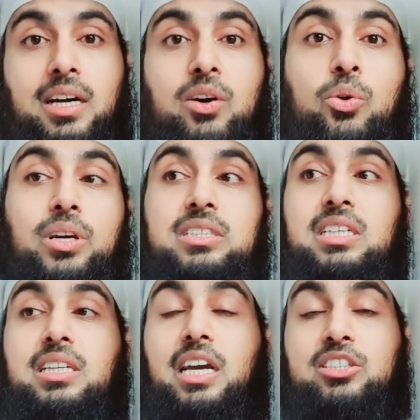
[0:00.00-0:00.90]
Or is
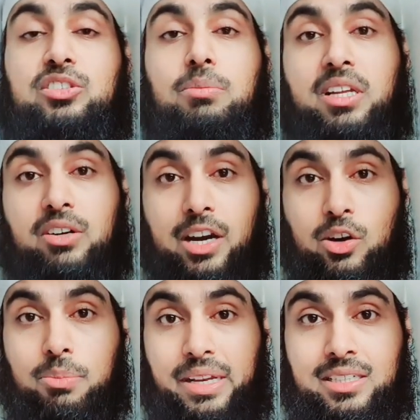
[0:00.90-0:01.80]
it extremely
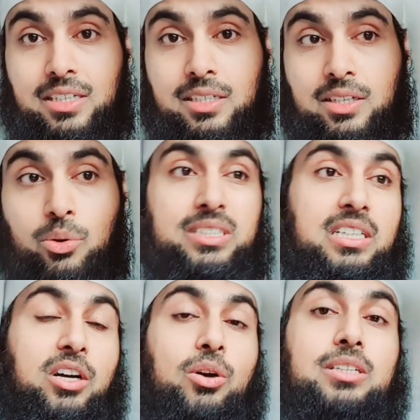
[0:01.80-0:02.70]
recommended? Or is
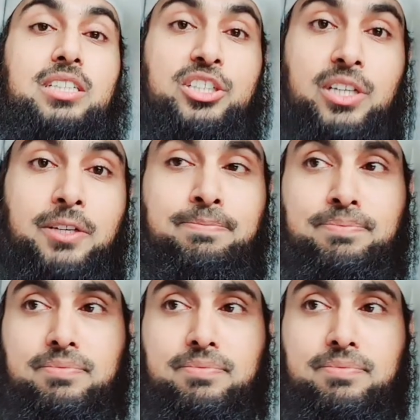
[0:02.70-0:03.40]
it a condition?